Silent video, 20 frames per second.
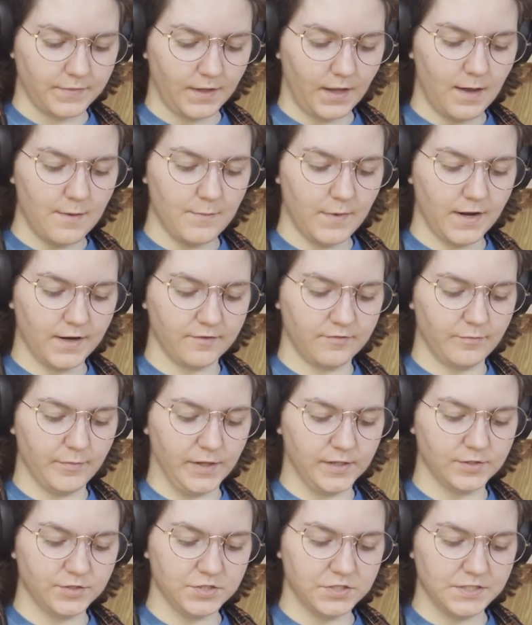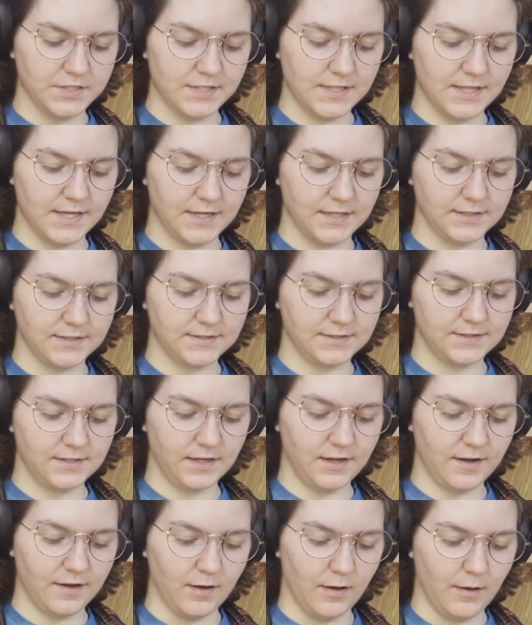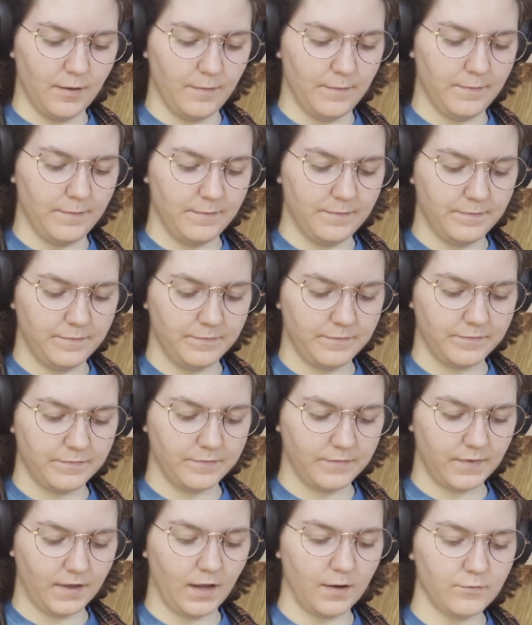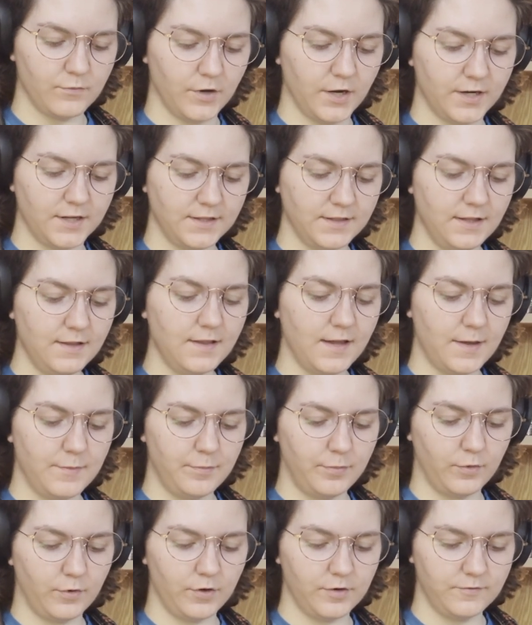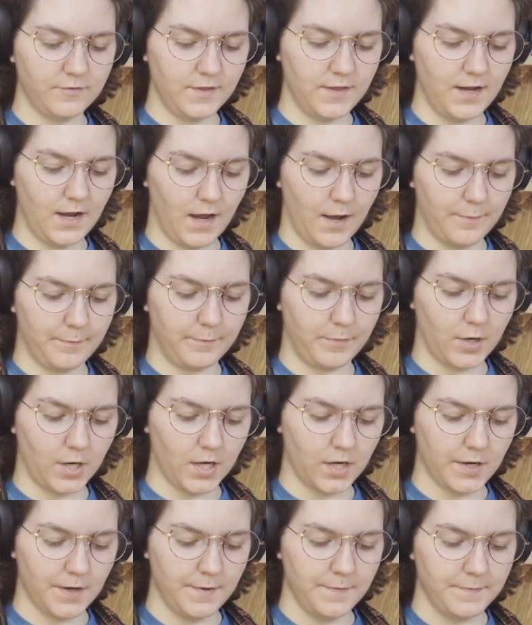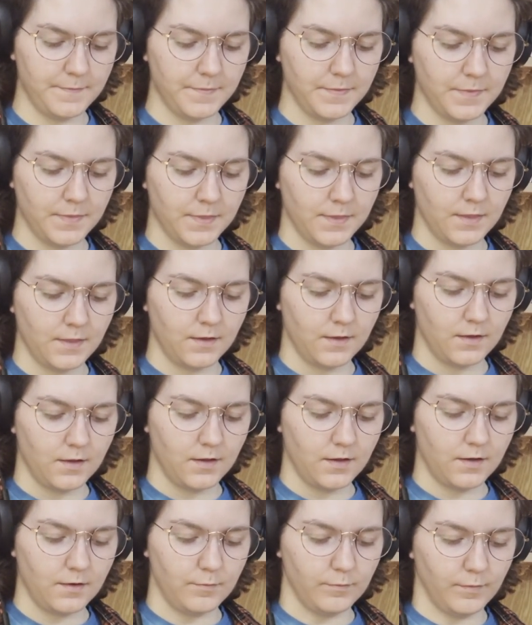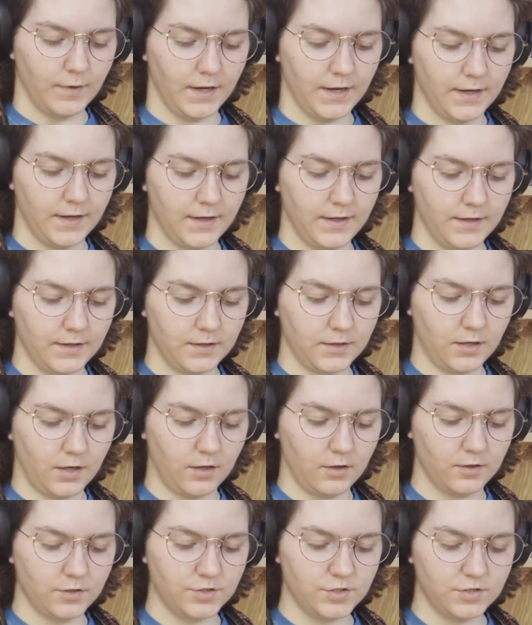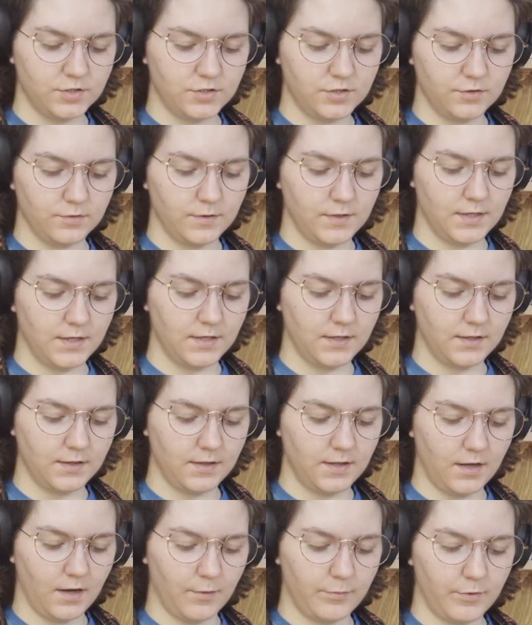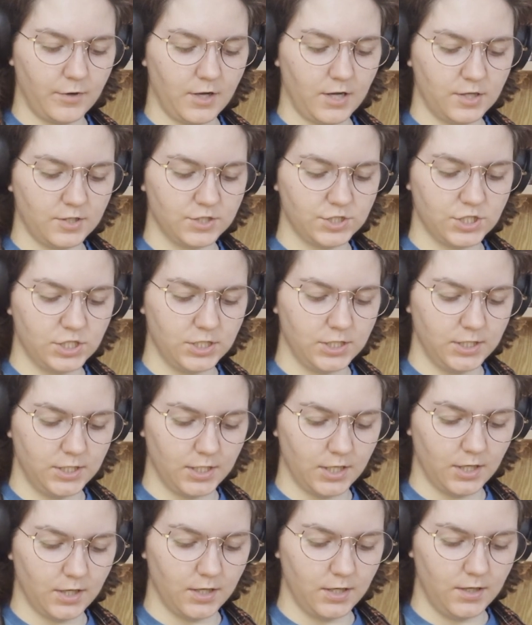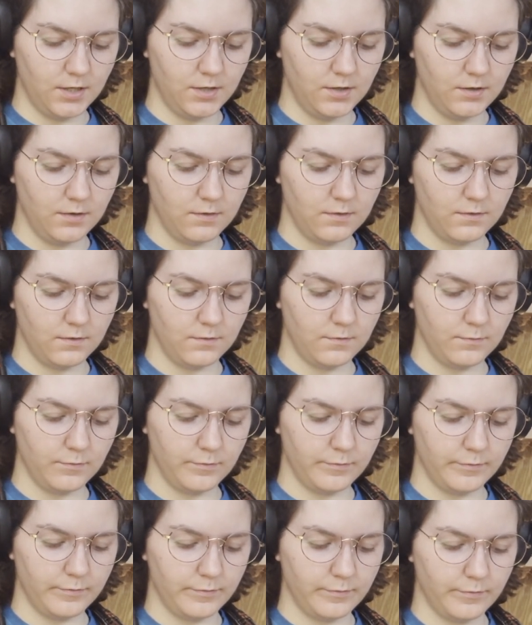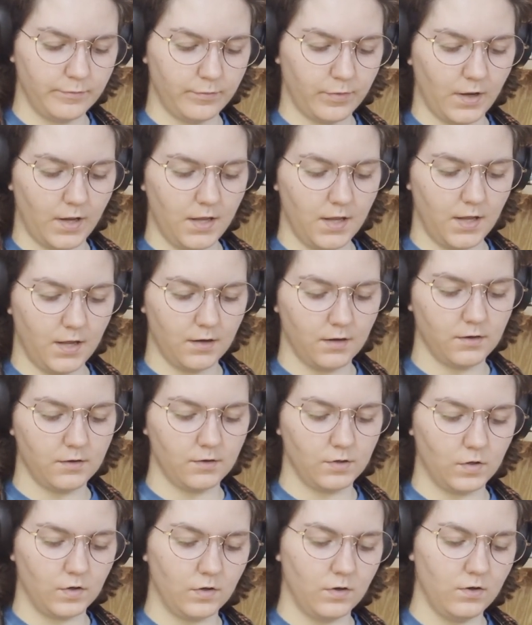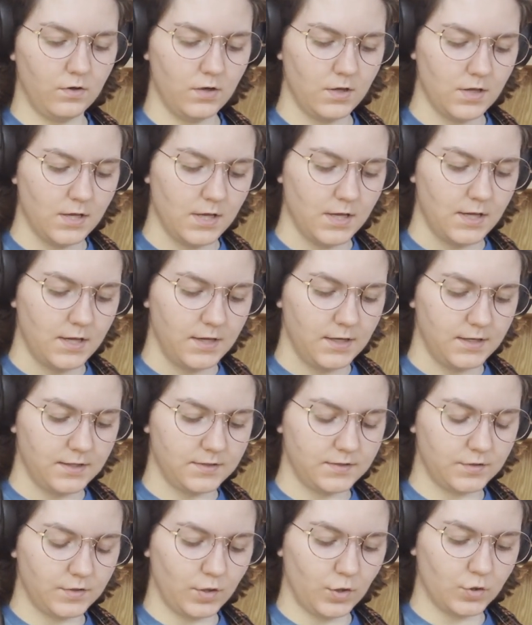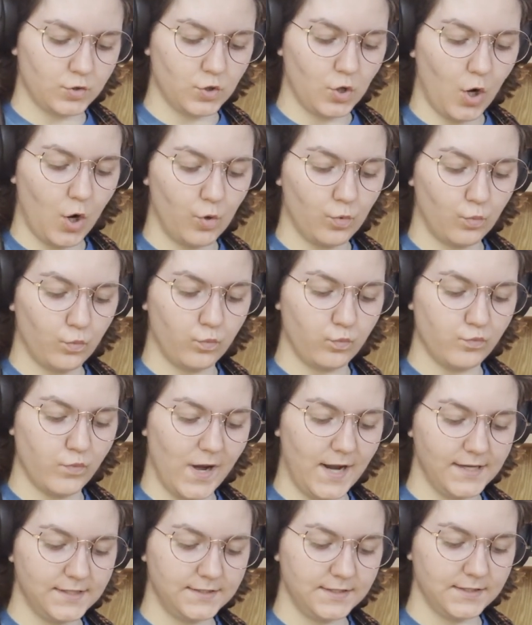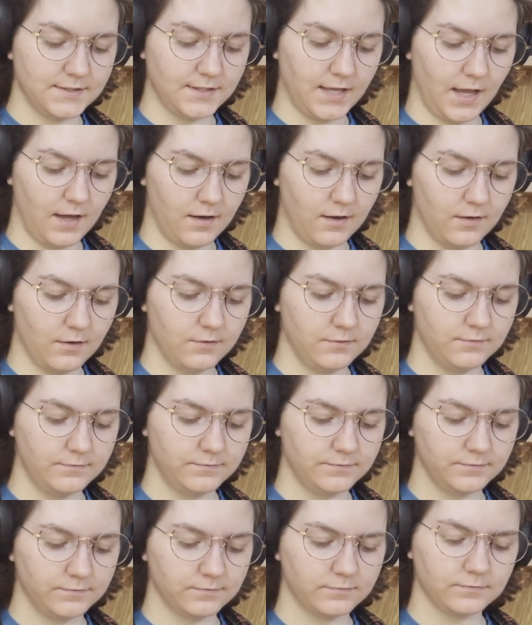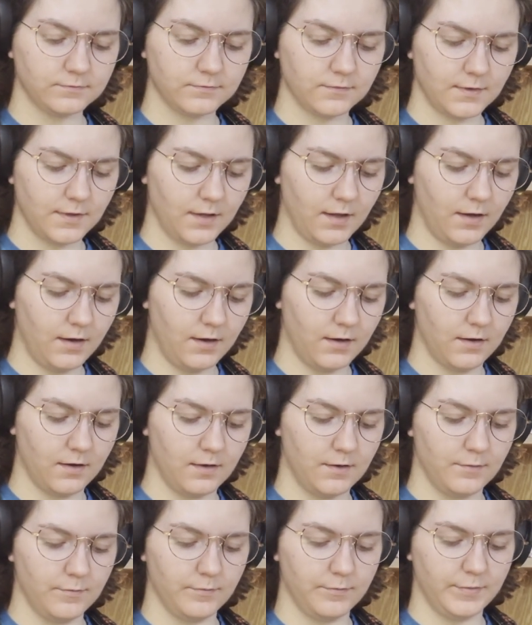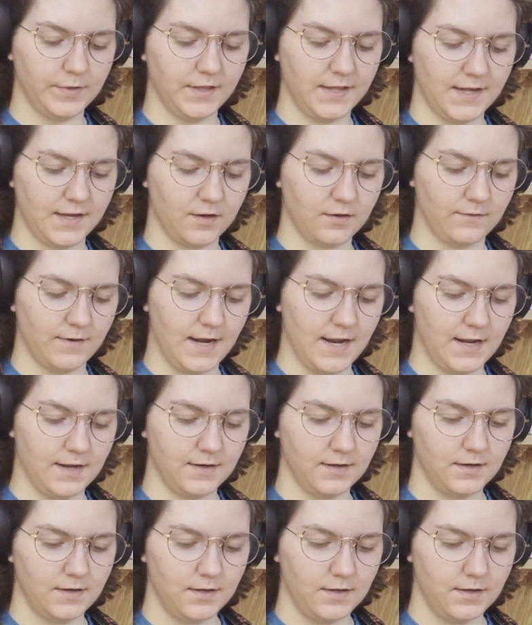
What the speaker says: I might have mentioned this. I'm running the light board for the opera. My college is doing the opera Alcina by Handel. It's crazy as hell, but like great.